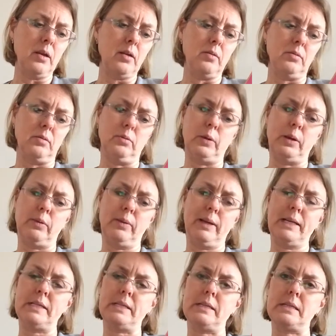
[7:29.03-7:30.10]
"Well, we'll
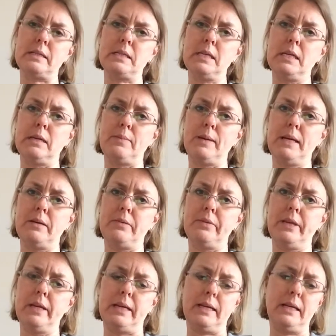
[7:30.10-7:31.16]
wait and see about
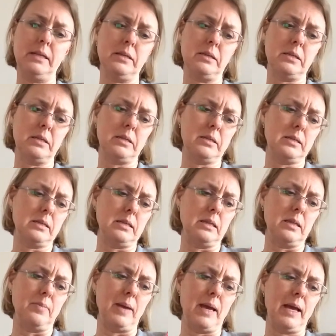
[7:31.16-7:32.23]
that," said
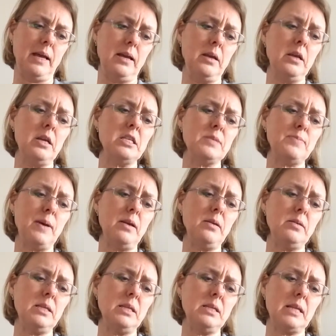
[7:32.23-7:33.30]
the mayor.
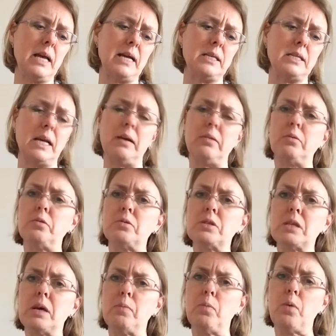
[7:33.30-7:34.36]
"Suppose he sat down on
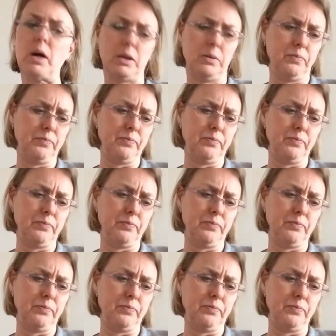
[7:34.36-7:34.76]
someone.